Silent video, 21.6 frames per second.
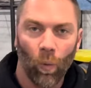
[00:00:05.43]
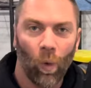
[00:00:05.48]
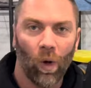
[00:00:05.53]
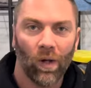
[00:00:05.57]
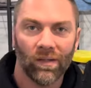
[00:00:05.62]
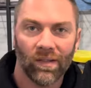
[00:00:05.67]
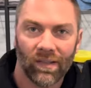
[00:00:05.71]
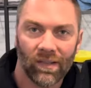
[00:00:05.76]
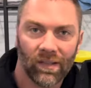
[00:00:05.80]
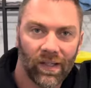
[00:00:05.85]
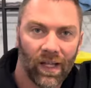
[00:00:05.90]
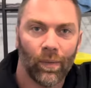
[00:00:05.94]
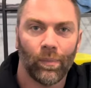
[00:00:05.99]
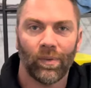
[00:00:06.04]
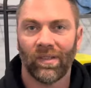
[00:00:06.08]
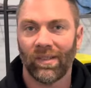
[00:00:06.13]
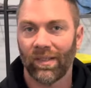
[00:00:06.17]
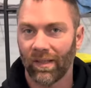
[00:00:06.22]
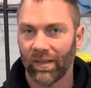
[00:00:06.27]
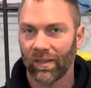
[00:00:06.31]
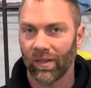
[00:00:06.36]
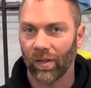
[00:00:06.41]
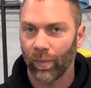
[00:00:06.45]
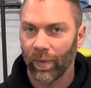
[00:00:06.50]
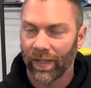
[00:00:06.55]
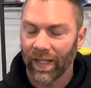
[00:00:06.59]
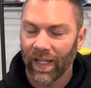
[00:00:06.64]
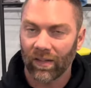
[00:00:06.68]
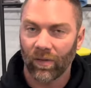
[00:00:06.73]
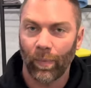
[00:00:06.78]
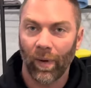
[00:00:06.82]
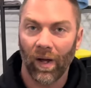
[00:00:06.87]
one-step system,
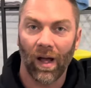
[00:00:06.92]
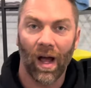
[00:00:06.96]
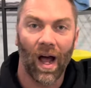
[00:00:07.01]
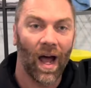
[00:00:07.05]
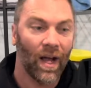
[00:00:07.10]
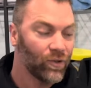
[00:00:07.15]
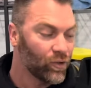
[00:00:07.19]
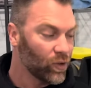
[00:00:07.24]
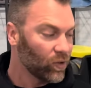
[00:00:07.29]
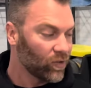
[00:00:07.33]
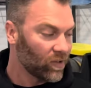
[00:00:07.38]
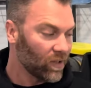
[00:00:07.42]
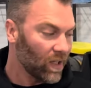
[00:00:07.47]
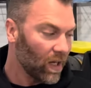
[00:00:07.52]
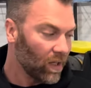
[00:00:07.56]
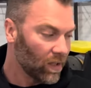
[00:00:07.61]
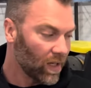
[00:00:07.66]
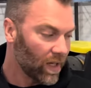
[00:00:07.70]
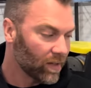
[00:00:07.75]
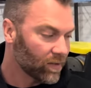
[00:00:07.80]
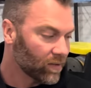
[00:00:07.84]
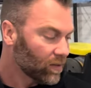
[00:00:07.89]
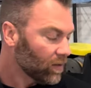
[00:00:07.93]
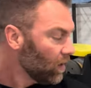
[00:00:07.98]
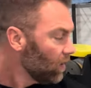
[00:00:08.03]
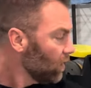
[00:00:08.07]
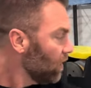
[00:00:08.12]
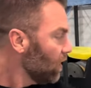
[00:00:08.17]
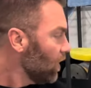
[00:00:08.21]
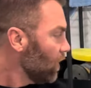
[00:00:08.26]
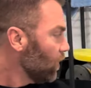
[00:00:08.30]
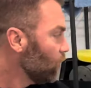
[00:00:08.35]
and that's by Hydrosilex
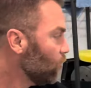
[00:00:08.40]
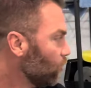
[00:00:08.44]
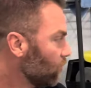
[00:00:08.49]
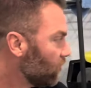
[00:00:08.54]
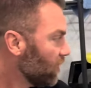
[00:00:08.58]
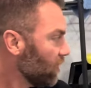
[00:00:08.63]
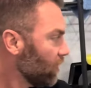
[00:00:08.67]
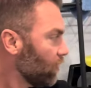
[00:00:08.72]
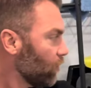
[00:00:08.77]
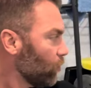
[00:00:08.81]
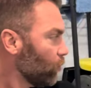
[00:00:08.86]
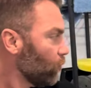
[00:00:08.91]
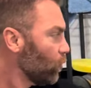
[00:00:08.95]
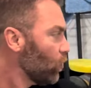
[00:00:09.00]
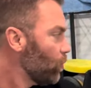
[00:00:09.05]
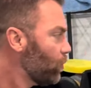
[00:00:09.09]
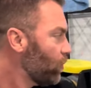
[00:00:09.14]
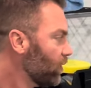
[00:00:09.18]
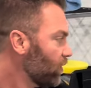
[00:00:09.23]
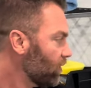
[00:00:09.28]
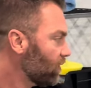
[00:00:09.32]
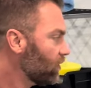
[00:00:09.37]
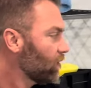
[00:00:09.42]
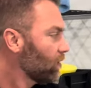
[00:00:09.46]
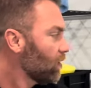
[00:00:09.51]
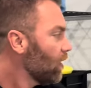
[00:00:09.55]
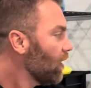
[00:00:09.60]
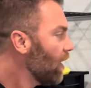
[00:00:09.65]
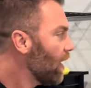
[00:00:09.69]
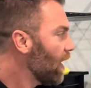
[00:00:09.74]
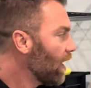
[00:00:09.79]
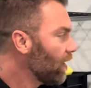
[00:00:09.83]
using the RUPES
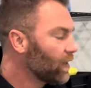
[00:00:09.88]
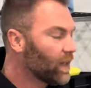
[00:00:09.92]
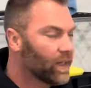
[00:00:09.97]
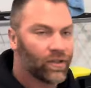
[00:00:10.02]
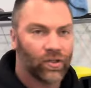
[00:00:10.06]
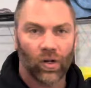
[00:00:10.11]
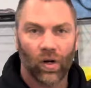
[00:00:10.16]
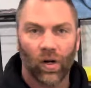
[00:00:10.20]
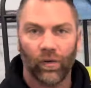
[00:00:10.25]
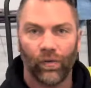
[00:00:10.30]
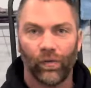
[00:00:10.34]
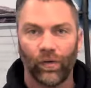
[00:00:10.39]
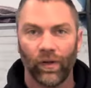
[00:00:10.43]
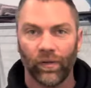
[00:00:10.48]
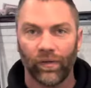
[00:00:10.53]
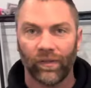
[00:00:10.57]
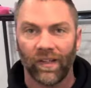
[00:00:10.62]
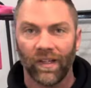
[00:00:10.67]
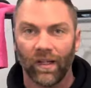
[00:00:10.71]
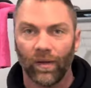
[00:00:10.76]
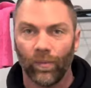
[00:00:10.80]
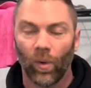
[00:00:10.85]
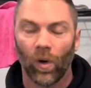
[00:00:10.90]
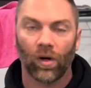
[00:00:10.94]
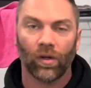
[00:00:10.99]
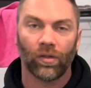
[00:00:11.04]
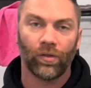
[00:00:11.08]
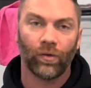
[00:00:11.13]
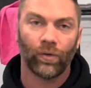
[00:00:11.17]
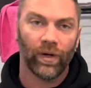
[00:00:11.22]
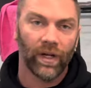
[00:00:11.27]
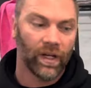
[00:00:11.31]
LHR 15
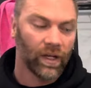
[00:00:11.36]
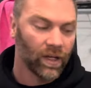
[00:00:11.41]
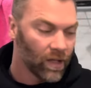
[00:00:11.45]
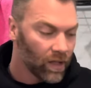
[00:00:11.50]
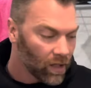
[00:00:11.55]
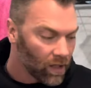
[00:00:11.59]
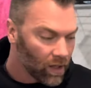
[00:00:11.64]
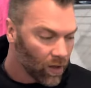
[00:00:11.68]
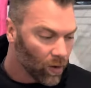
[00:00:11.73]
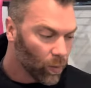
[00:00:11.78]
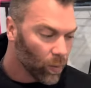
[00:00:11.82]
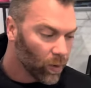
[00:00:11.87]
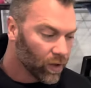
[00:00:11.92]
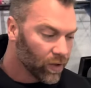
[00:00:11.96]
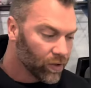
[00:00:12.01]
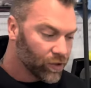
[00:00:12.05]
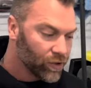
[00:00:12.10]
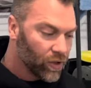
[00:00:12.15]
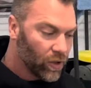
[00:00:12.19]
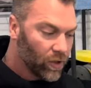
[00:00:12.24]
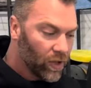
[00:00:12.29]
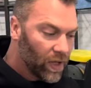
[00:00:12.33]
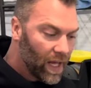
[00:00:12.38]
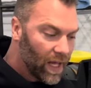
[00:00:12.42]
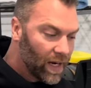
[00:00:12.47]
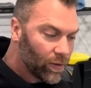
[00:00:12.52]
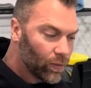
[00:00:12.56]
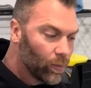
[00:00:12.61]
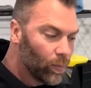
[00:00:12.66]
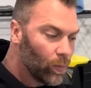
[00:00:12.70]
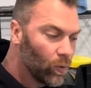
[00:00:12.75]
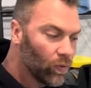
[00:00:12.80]
Mark III. We're gonna show you how
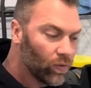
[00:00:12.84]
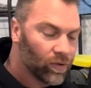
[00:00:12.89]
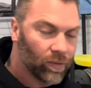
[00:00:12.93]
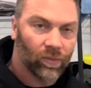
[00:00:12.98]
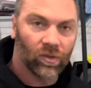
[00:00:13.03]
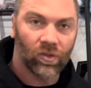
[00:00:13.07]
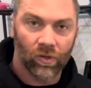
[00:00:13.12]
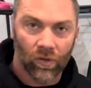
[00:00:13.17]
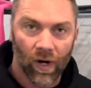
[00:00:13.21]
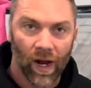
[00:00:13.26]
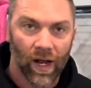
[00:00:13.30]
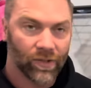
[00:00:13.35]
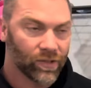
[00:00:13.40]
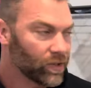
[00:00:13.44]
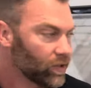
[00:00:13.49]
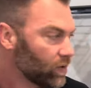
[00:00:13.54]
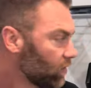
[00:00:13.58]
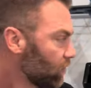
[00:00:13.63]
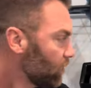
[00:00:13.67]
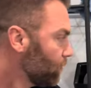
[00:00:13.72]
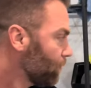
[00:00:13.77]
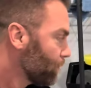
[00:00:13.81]
to remove some scratches.